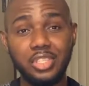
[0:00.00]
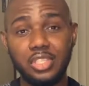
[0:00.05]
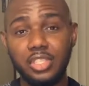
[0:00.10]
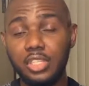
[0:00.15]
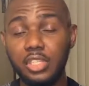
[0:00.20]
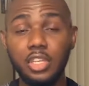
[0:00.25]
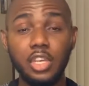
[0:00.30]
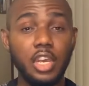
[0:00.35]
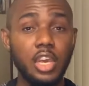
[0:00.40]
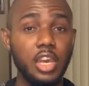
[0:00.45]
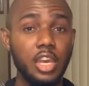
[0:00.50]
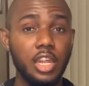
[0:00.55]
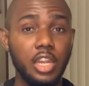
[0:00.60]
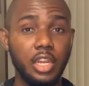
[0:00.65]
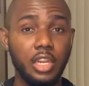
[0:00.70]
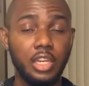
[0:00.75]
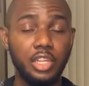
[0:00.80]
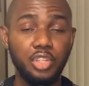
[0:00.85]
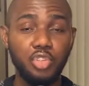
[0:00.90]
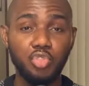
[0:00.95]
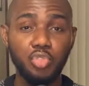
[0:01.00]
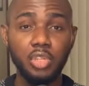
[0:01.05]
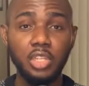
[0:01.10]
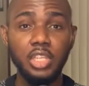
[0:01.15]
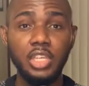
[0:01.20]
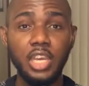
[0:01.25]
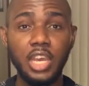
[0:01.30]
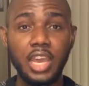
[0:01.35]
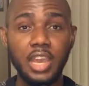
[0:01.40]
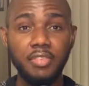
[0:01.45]
She
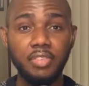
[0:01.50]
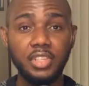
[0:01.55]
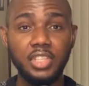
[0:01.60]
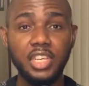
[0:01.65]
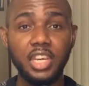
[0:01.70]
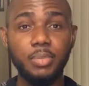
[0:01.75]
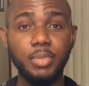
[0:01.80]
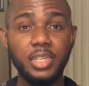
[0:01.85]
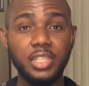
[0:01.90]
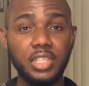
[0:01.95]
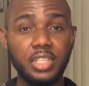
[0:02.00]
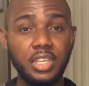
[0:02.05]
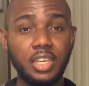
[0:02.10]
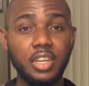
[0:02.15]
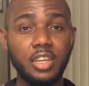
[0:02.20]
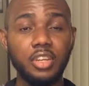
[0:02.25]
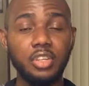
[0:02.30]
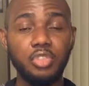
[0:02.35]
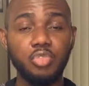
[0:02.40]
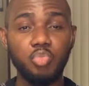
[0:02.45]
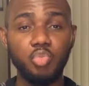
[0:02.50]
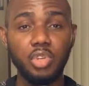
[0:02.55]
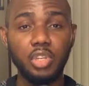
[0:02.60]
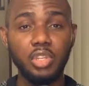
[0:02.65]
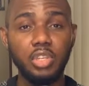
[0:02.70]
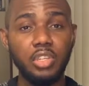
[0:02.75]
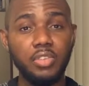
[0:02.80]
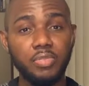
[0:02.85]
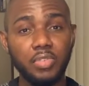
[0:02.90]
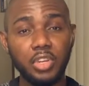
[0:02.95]
literally, every time I see her, it's with a
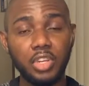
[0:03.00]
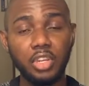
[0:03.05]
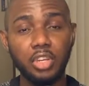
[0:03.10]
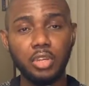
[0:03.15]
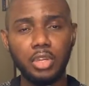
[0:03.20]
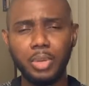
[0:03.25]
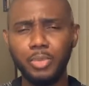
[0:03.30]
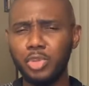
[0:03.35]
different girl.